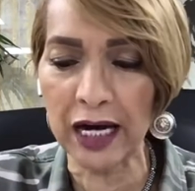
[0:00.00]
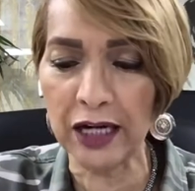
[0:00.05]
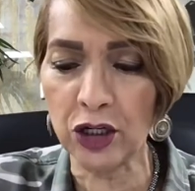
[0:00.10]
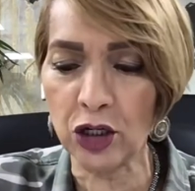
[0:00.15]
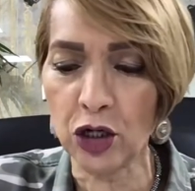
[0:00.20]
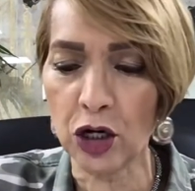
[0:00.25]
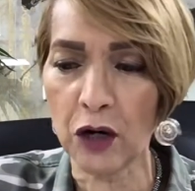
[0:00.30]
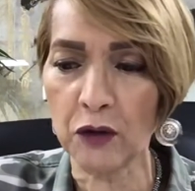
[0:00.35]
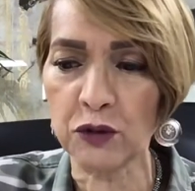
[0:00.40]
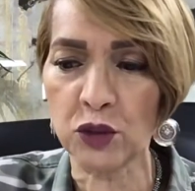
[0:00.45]
You
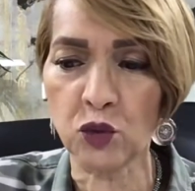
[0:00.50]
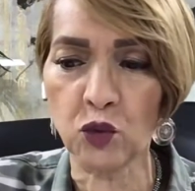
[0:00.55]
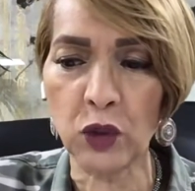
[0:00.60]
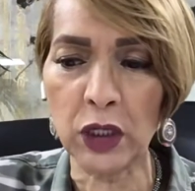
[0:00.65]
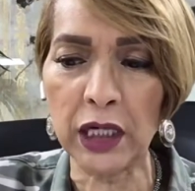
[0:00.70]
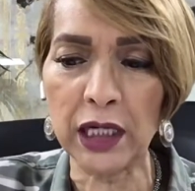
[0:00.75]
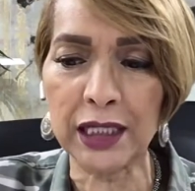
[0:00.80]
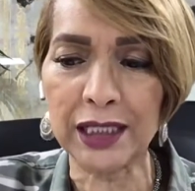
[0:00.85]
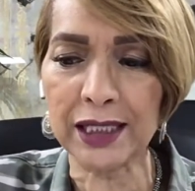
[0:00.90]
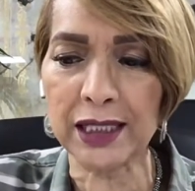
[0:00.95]
know, I was
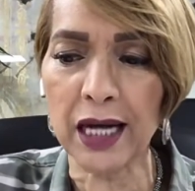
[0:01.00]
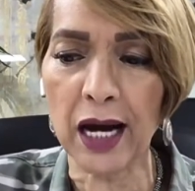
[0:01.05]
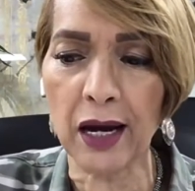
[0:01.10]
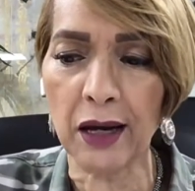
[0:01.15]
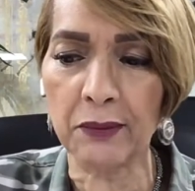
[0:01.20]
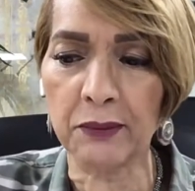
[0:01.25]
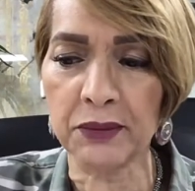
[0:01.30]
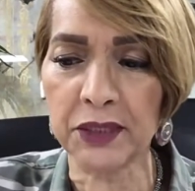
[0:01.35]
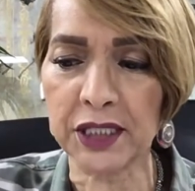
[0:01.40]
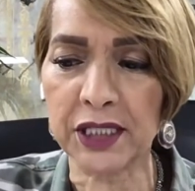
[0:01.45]
reading
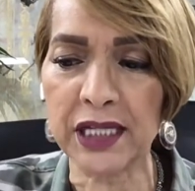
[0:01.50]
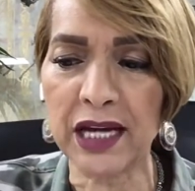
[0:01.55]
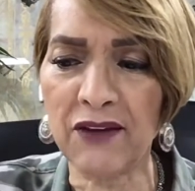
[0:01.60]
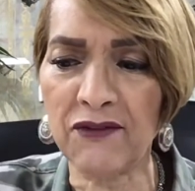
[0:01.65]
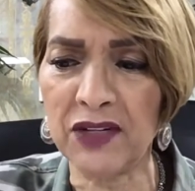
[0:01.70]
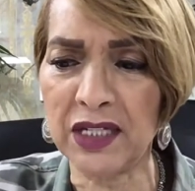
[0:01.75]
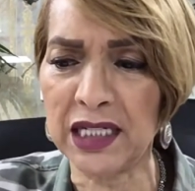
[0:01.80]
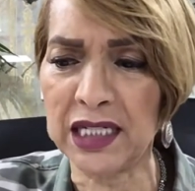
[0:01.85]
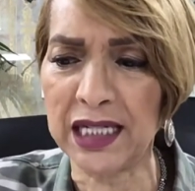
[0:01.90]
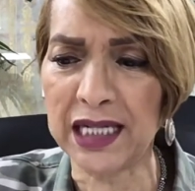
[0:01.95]
Psalm
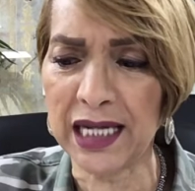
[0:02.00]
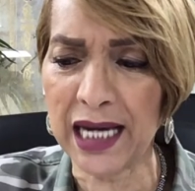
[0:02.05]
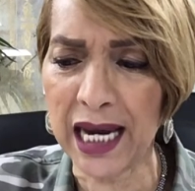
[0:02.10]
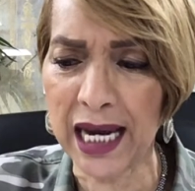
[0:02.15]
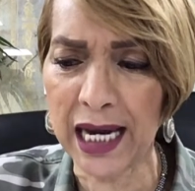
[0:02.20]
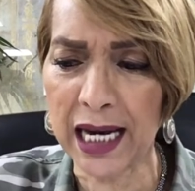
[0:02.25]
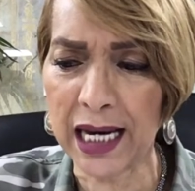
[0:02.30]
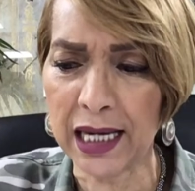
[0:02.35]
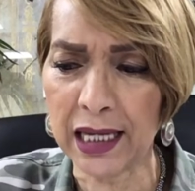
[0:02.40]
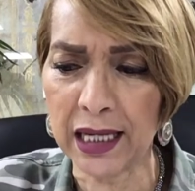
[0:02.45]

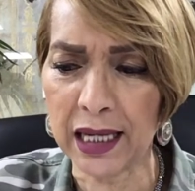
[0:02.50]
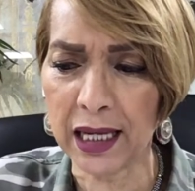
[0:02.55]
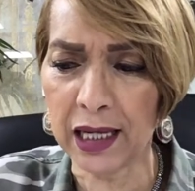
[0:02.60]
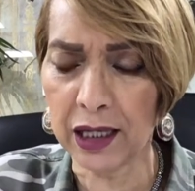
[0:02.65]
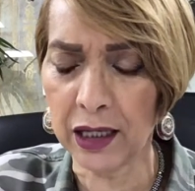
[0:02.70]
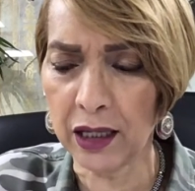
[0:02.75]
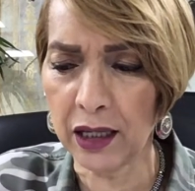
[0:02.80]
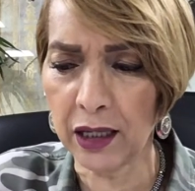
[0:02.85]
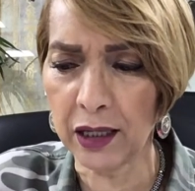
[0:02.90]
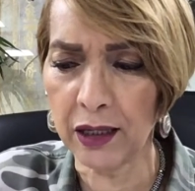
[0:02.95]
78, uh,
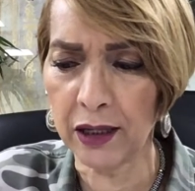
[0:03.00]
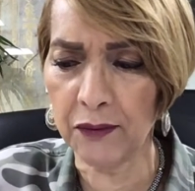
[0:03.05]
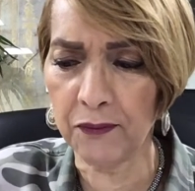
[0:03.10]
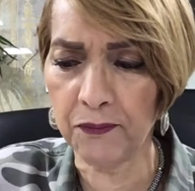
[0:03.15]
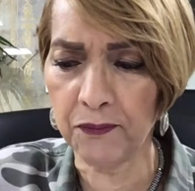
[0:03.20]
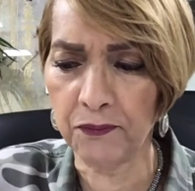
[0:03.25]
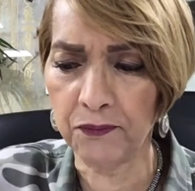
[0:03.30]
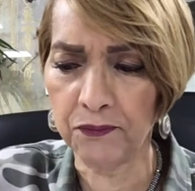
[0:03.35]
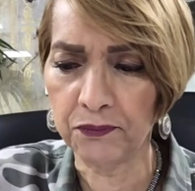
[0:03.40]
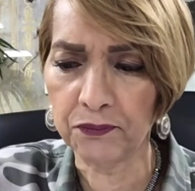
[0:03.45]
uh
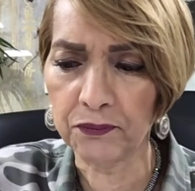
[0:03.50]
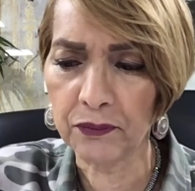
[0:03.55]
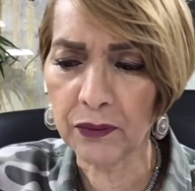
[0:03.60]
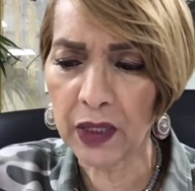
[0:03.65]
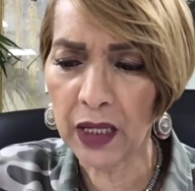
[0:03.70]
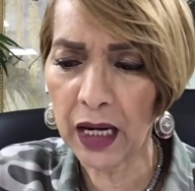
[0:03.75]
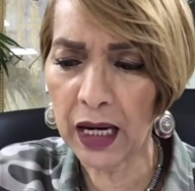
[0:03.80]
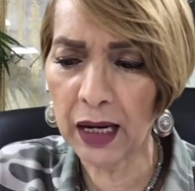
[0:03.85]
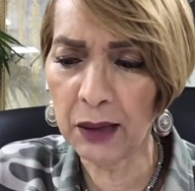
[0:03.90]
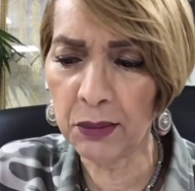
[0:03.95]

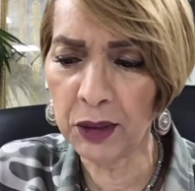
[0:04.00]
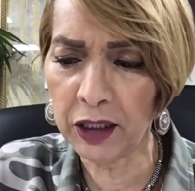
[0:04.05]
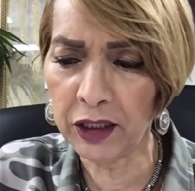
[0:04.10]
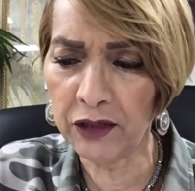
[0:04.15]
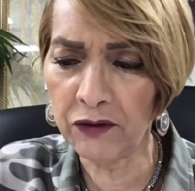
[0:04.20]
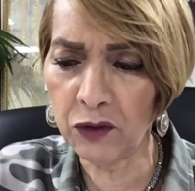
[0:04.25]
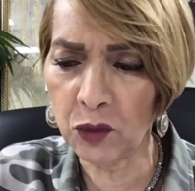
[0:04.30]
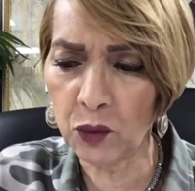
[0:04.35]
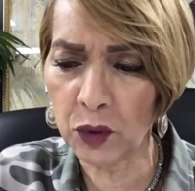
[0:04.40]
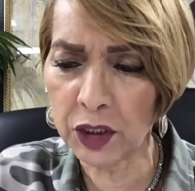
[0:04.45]
I believe
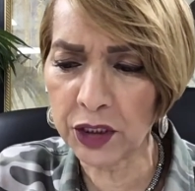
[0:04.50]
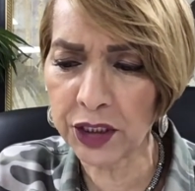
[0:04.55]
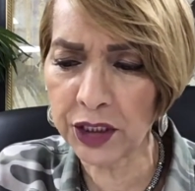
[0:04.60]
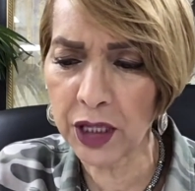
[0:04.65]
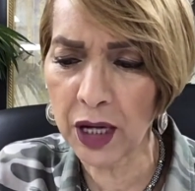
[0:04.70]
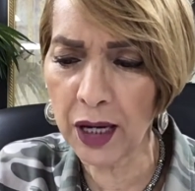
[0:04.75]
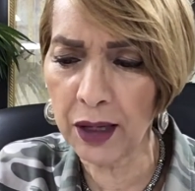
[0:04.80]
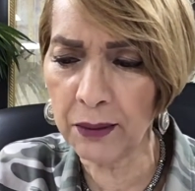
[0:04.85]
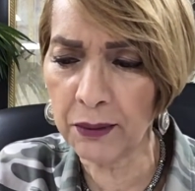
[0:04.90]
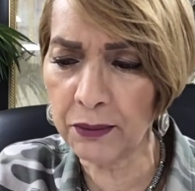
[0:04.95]
it was
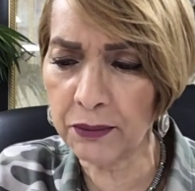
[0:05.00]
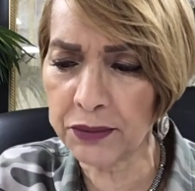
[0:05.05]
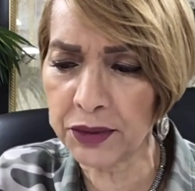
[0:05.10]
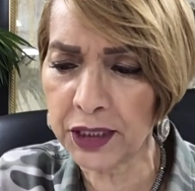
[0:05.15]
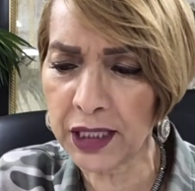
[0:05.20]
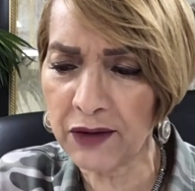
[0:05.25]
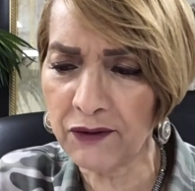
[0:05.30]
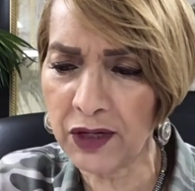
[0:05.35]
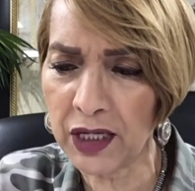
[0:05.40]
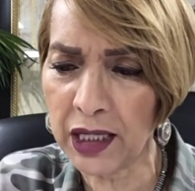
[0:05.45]
Psalm
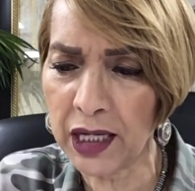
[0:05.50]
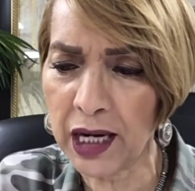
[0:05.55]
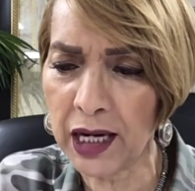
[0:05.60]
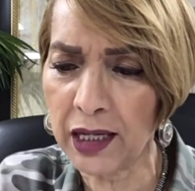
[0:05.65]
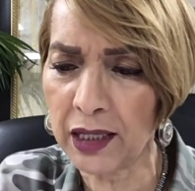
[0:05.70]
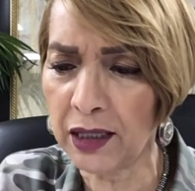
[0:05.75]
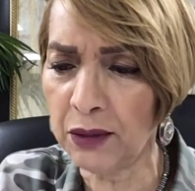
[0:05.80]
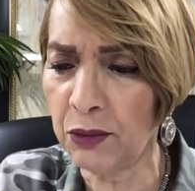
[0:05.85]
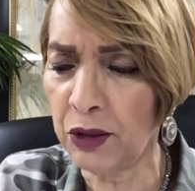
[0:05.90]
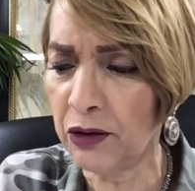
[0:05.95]
78.
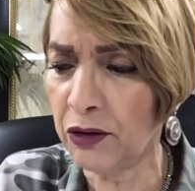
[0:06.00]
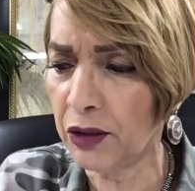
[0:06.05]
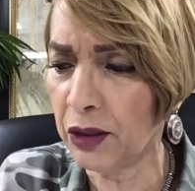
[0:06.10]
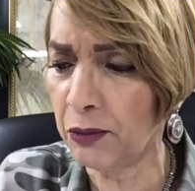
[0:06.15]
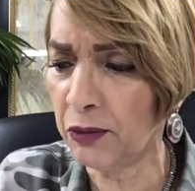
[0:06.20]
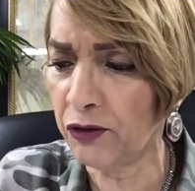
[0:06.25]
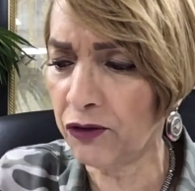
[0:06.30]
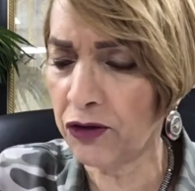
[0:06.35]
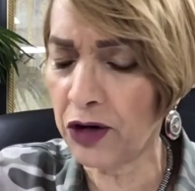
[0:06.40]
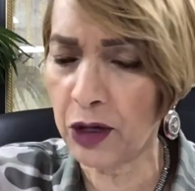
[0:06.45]
Let me, let me
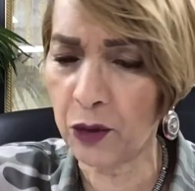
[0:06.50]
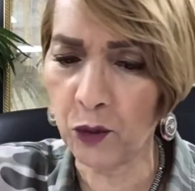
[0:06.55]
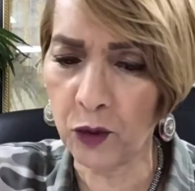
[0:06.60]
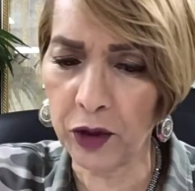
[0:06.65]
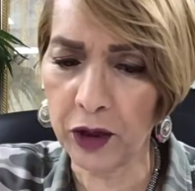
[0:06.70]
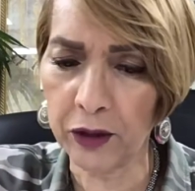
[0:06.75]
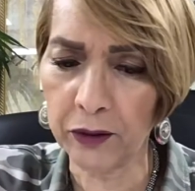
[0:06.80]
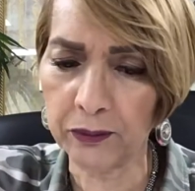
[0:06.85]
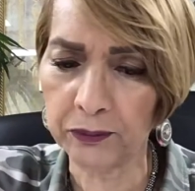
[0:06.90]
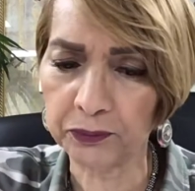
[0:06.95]
find where.